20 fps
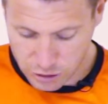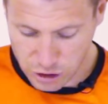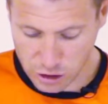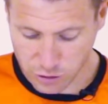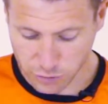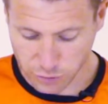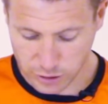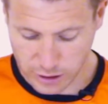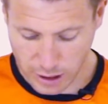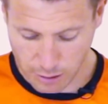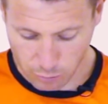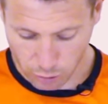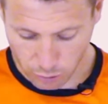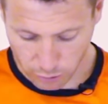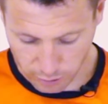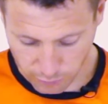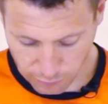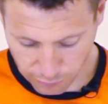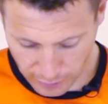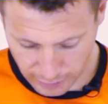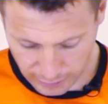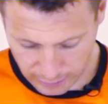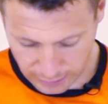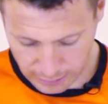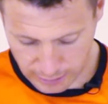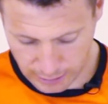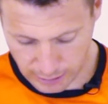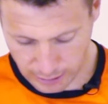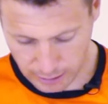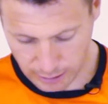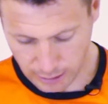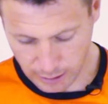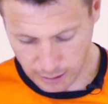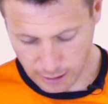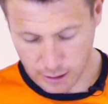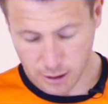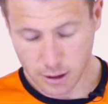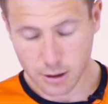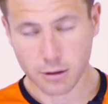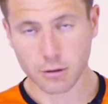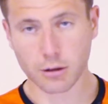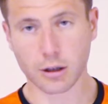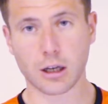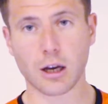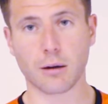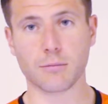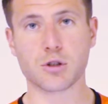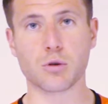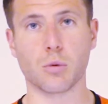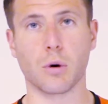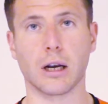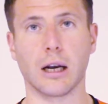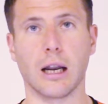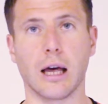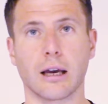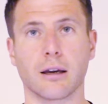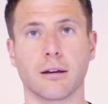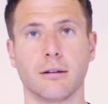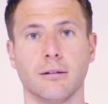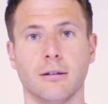just for a demo on the front, we're going to come to one leg.